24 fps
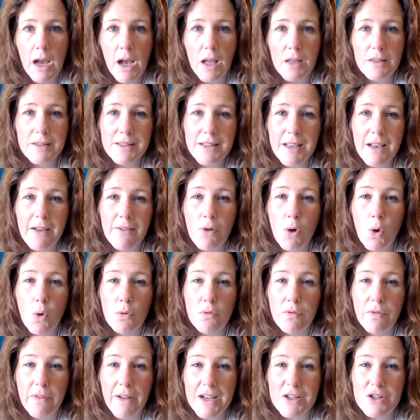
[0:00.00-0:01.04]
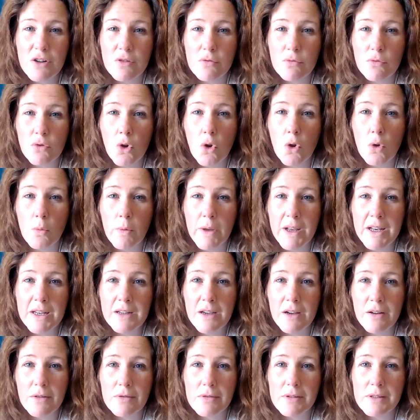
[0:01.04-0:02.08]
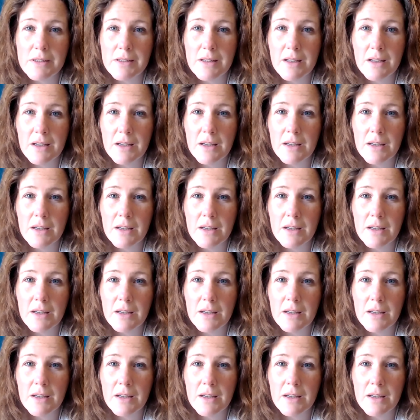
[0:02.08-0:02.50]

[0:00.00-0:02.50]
I also have old-fashioned roll windows.